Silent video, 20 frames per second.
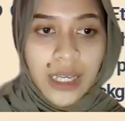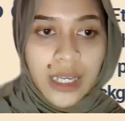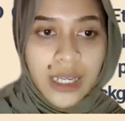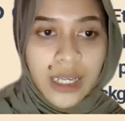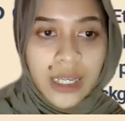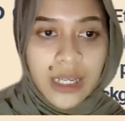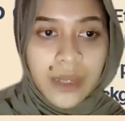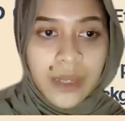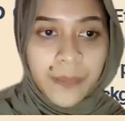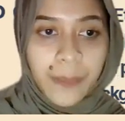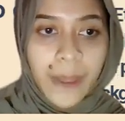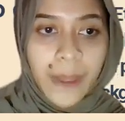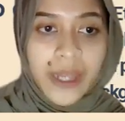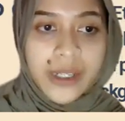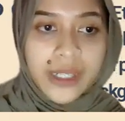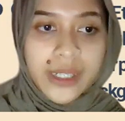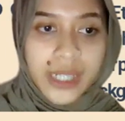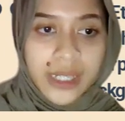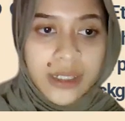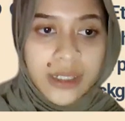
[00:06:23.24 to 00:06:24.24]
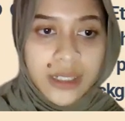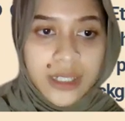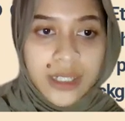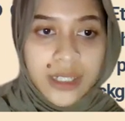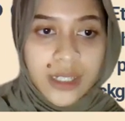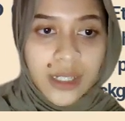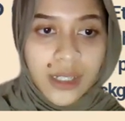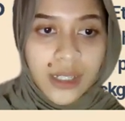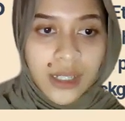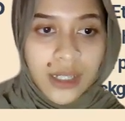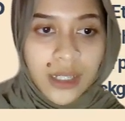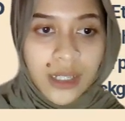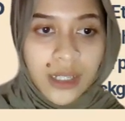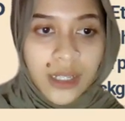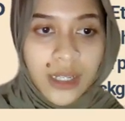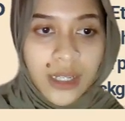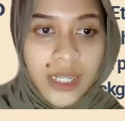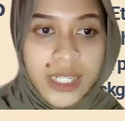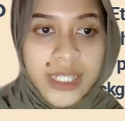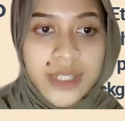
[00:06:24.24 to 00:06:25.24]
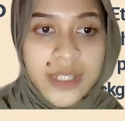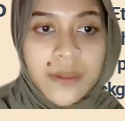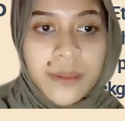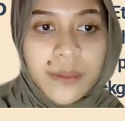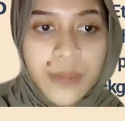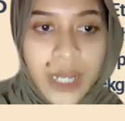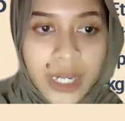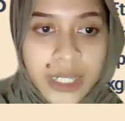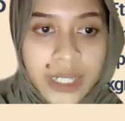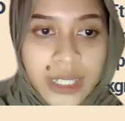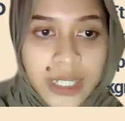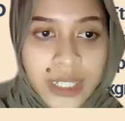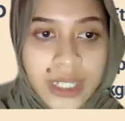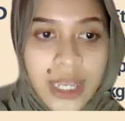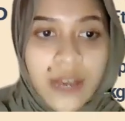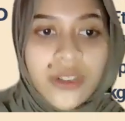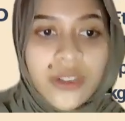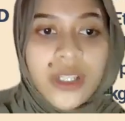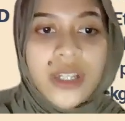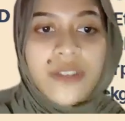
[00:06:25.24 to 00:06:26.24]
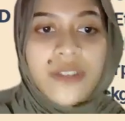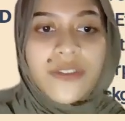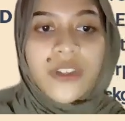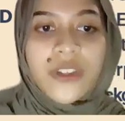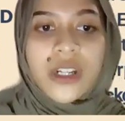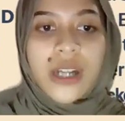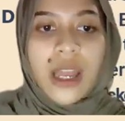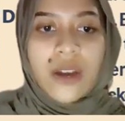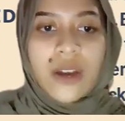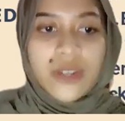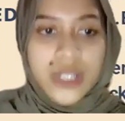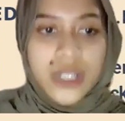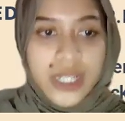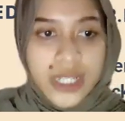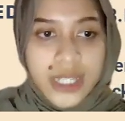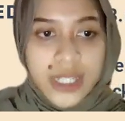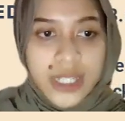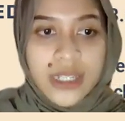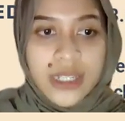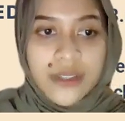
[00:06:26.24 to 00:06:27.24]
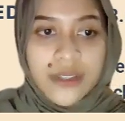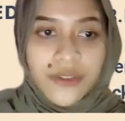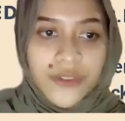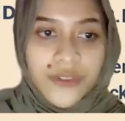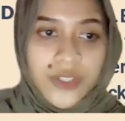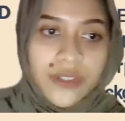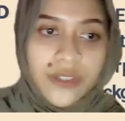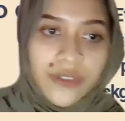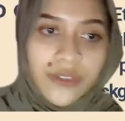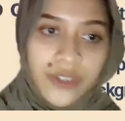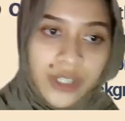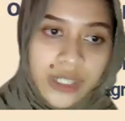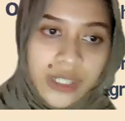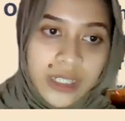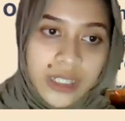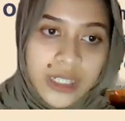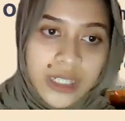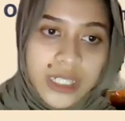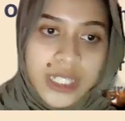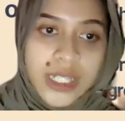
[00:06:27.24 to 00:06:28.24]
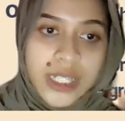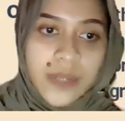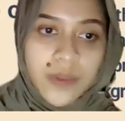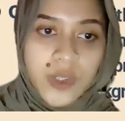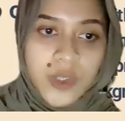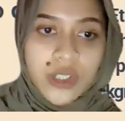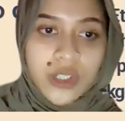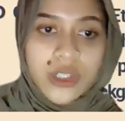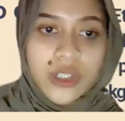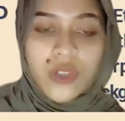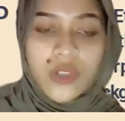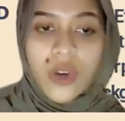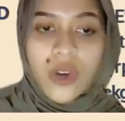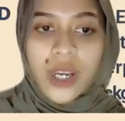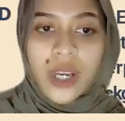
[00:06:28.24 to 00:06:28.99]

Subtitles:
And then examines how the different audience give different reception to